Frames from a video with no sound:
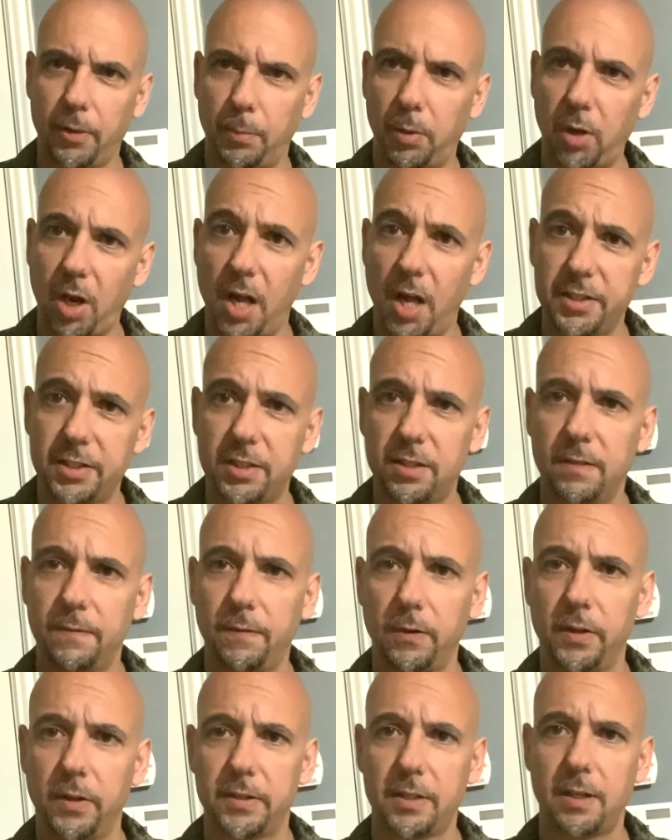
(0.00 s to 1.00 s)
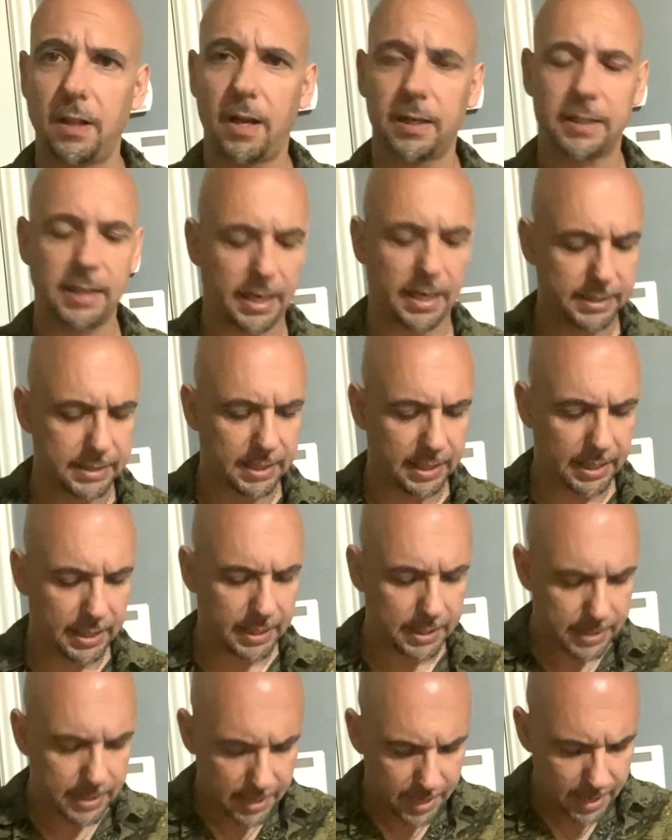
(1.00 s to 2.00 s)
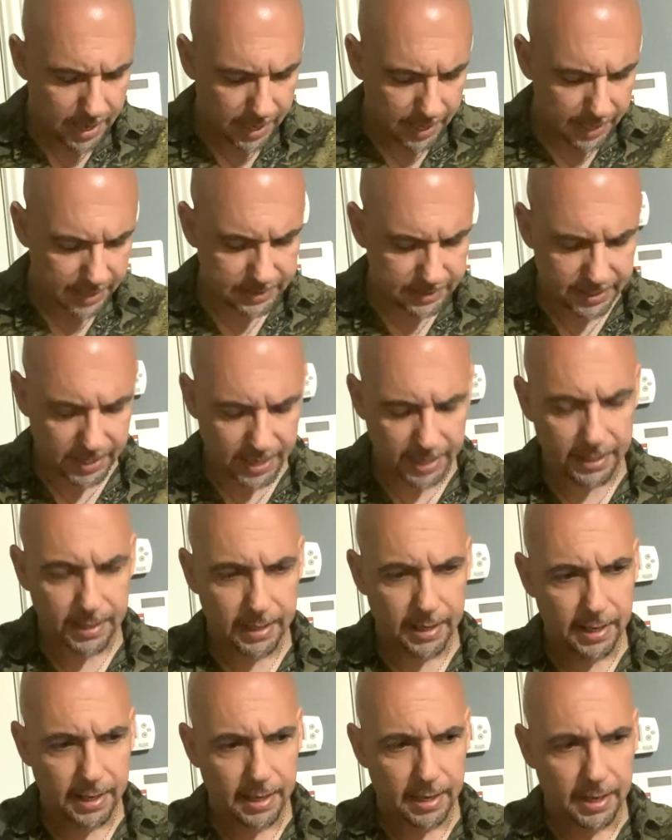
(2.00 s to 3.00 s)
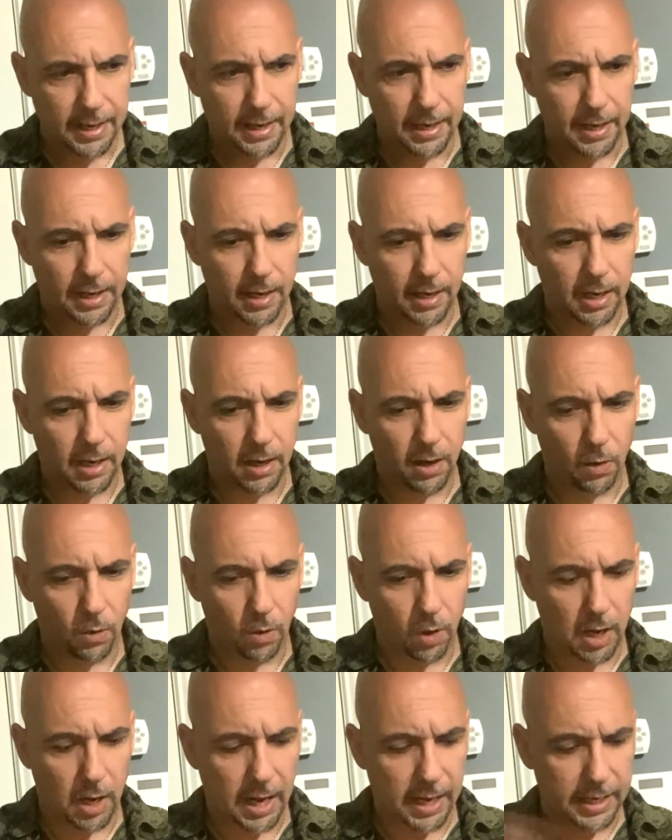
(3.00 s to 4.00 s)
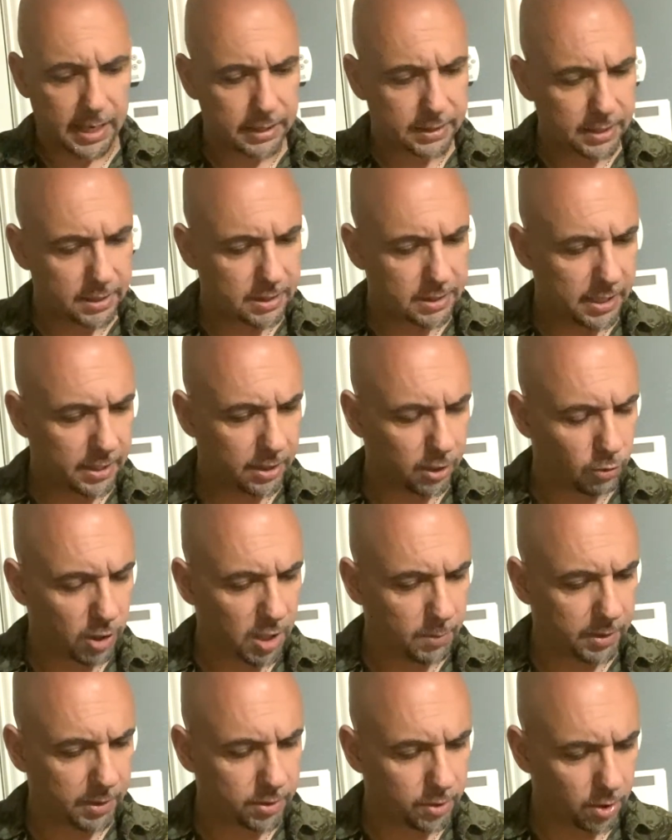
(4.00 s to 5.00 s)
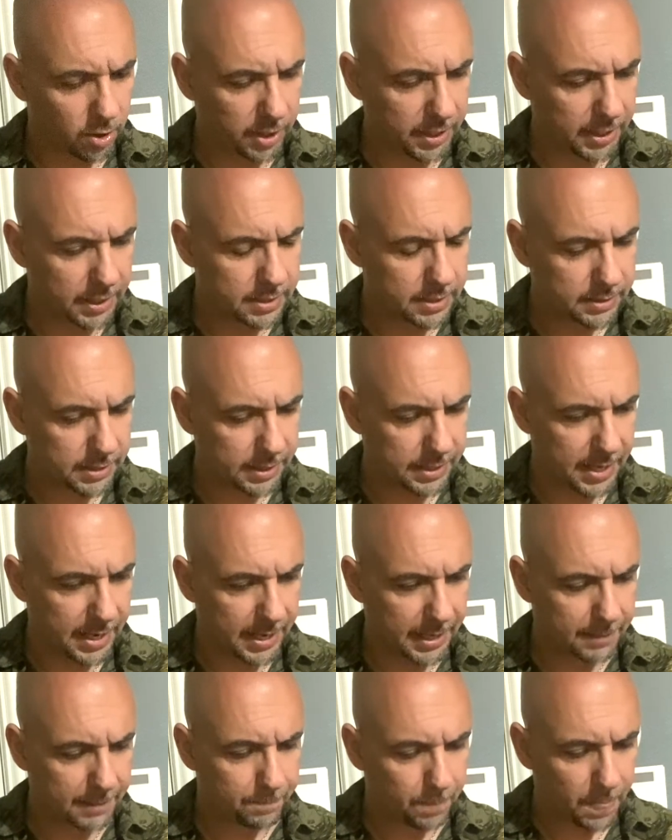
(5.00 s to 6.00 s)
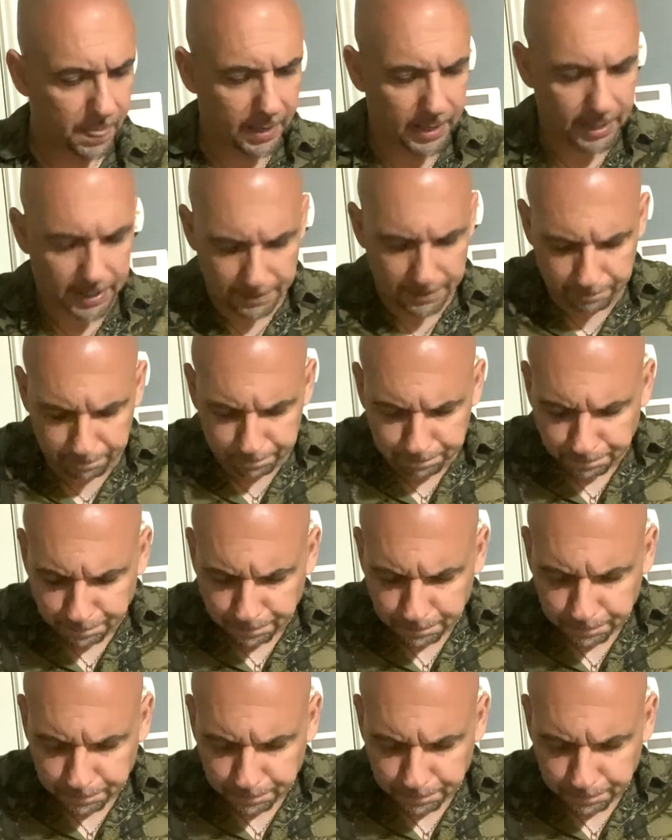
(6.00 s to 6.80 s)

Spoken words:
plus for this Glock 19 is that I got this thing incredibly dirty today, and